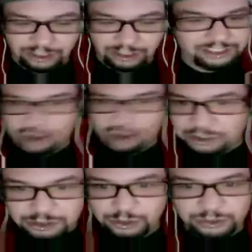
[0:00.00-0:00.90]
looked at
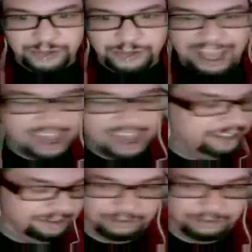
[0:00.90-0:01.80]
all the tools we had. I
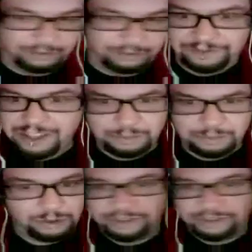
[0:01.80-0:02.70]
said, we've got
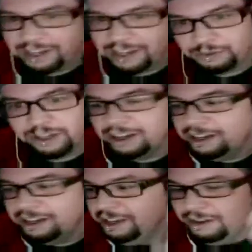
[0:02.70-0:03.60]
Facebook, we've got
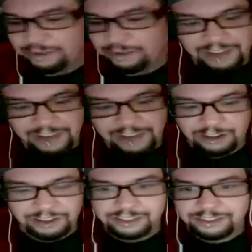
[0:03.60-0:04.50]
Twitter, we've got
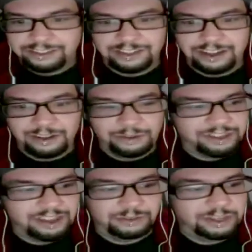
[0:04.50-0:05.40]
all these,
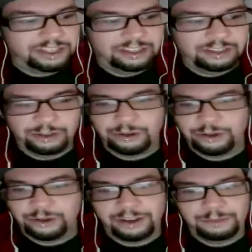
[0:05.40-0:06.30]
things we can
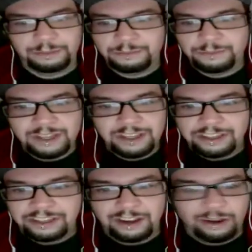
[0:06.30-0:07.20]
do.
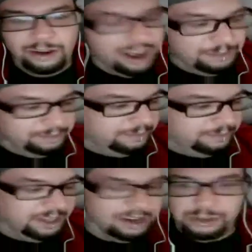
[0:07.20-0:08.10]
I'm